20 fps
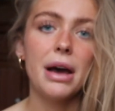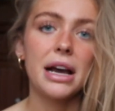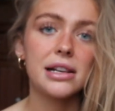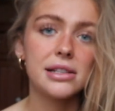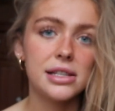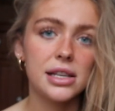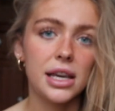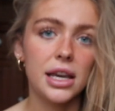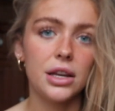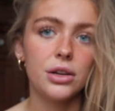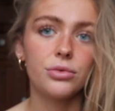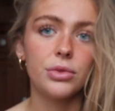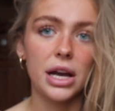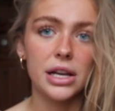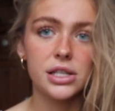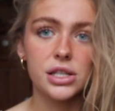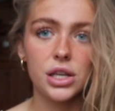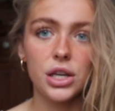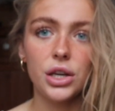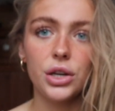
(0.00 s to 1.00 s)
Fetch and
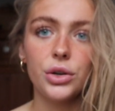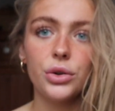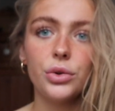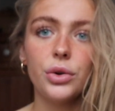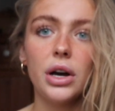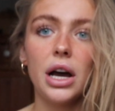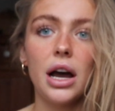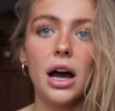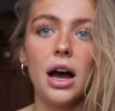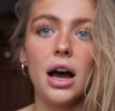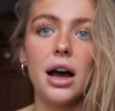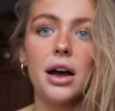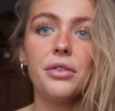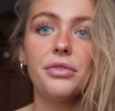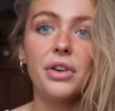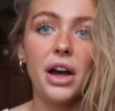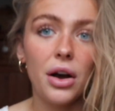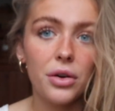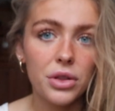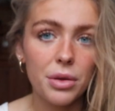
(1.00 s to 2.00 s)
Rescue
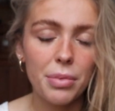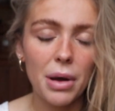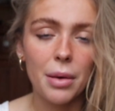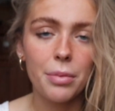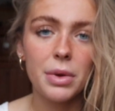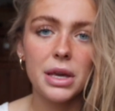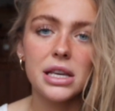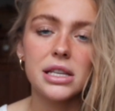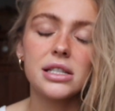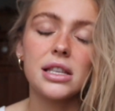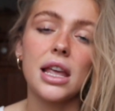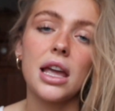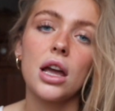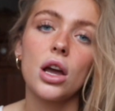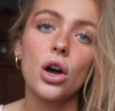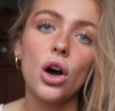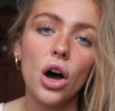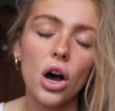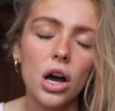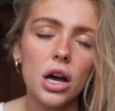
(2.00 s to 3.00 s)
found the puppies,
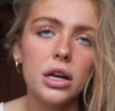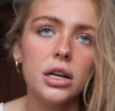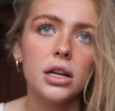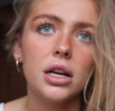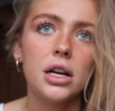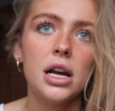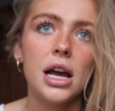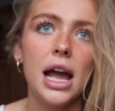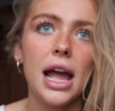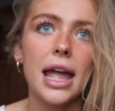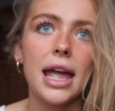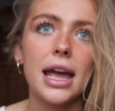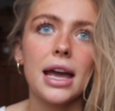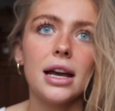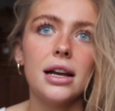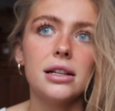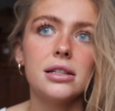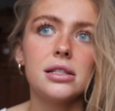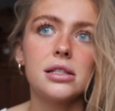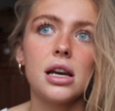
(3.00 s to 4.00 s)
thank God,
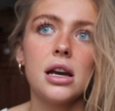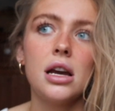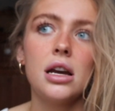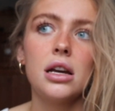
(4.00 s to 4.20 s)
and